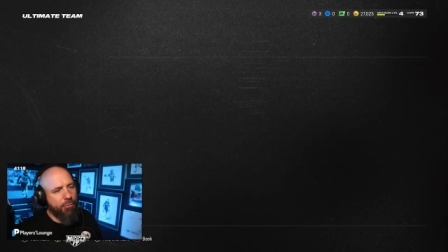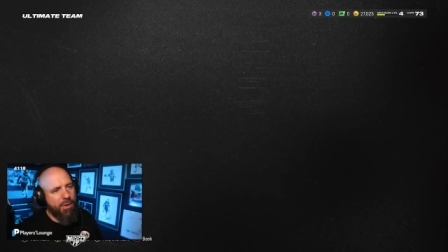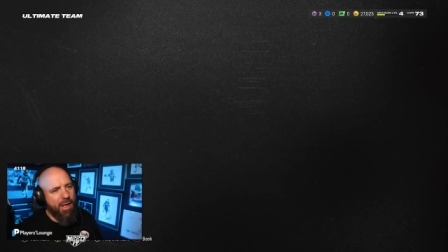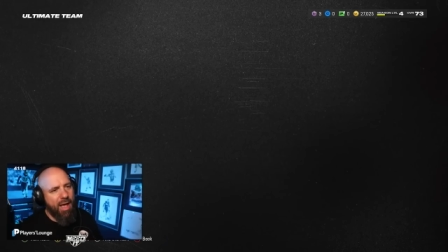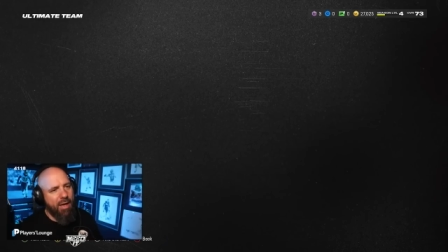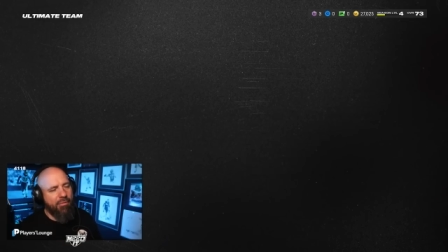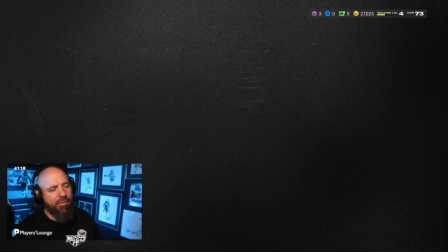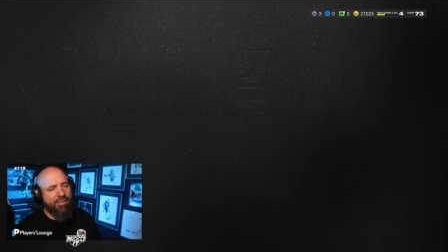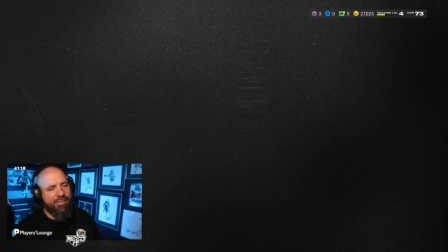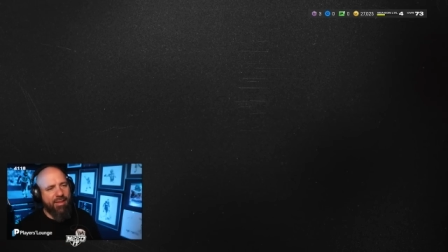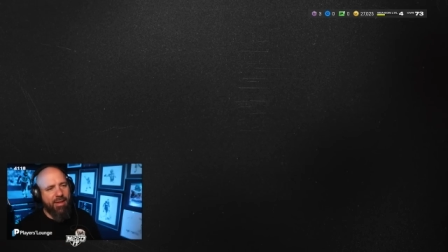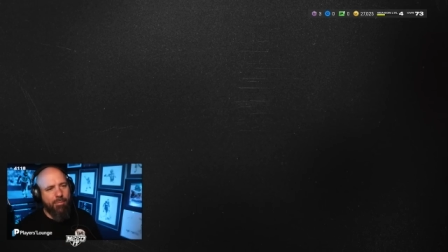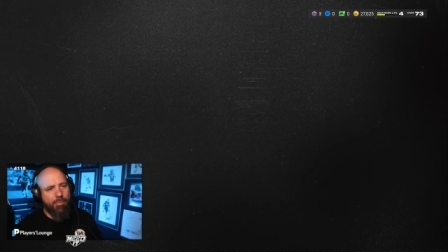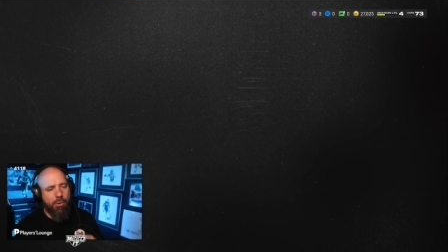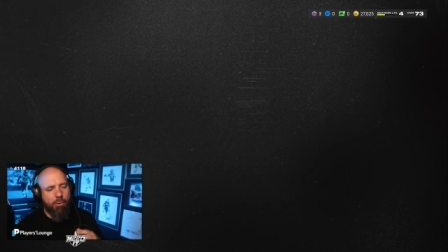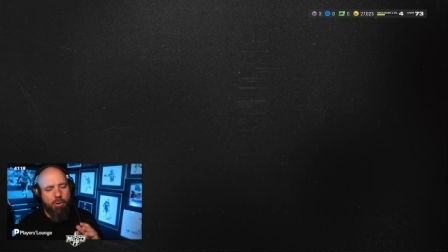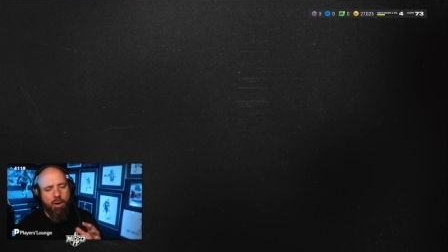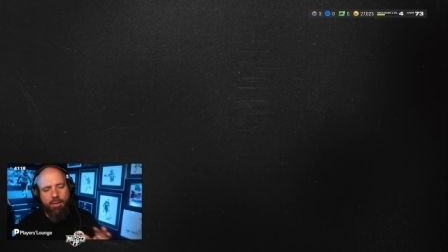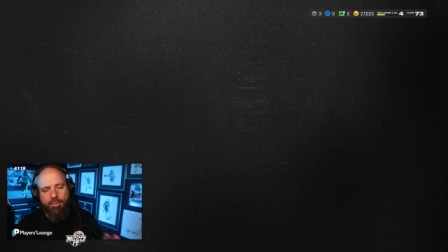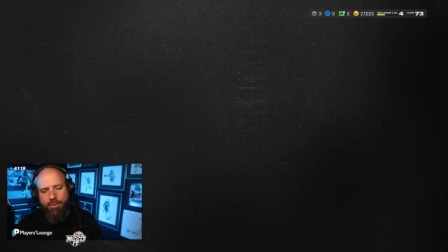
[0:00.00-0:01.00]
to have a team to
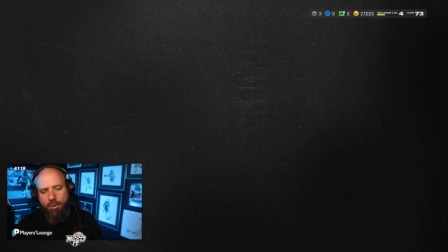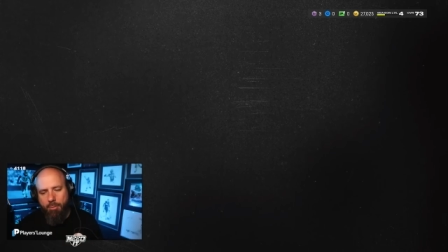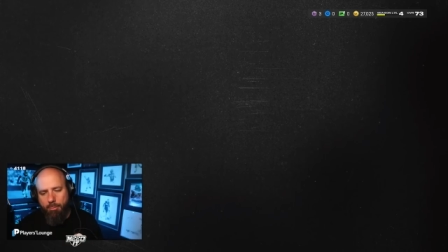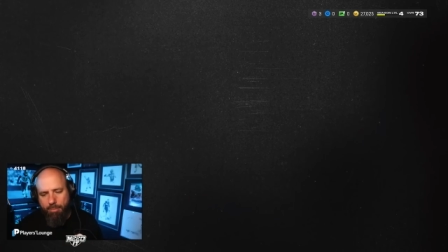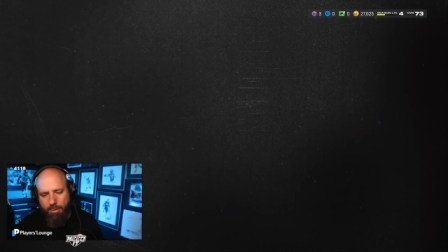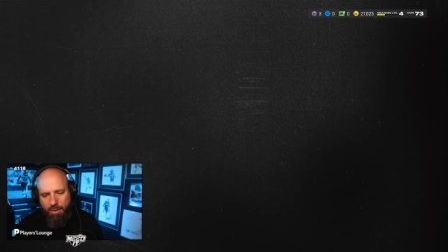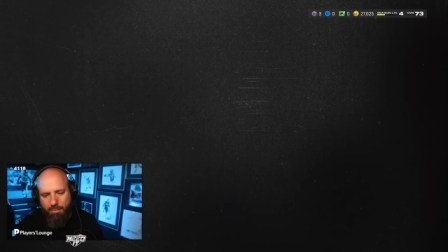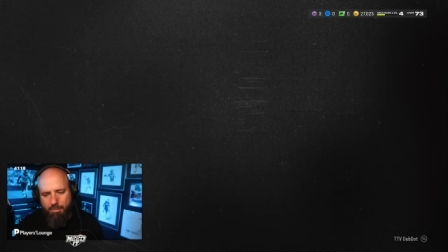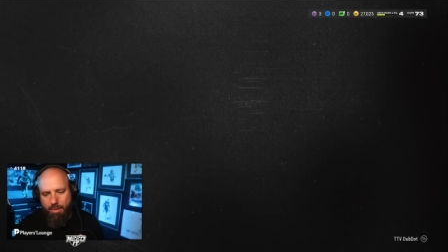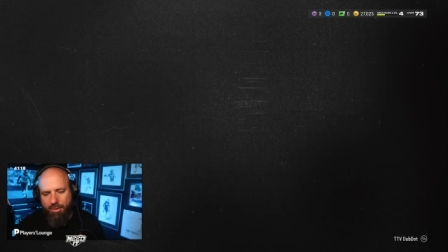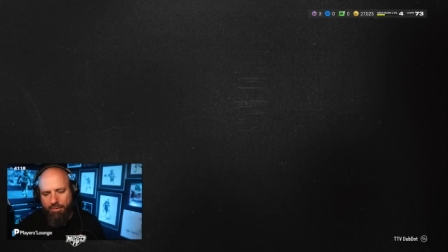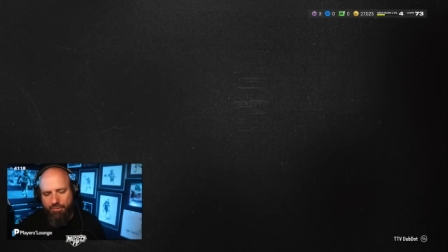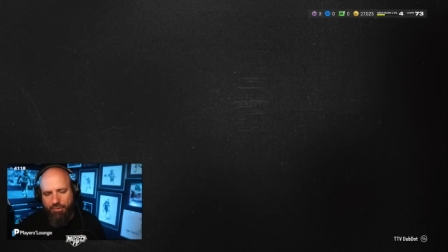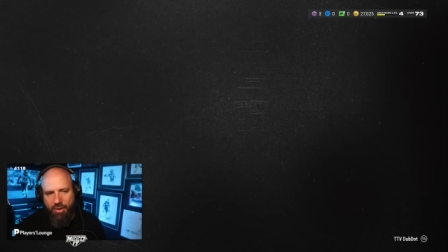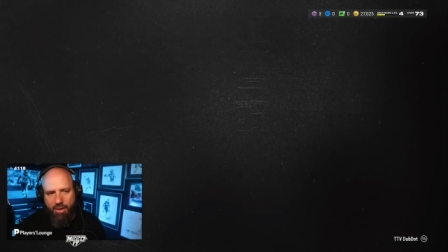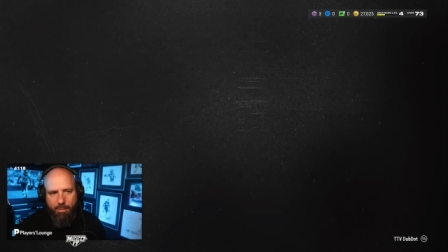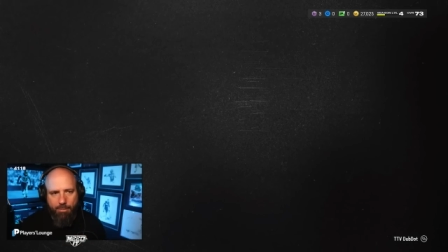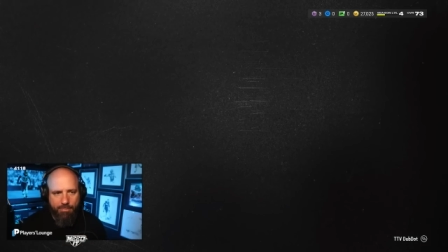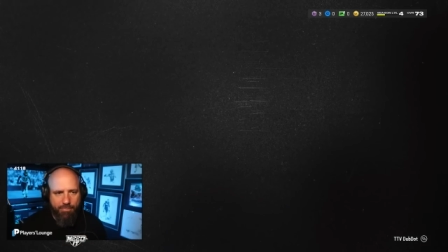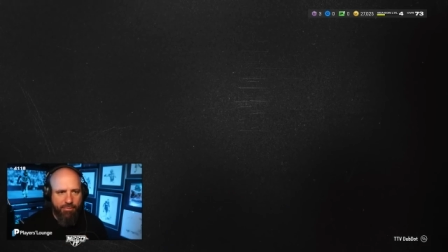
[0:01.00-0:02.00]
go out there and play Mud
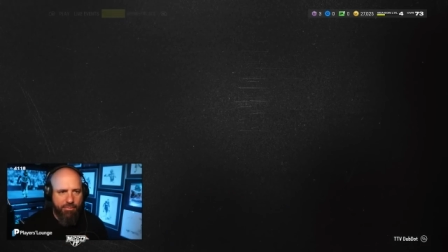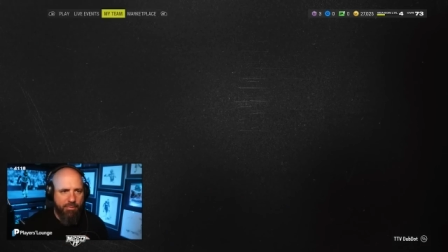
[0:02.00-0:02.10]
Champs?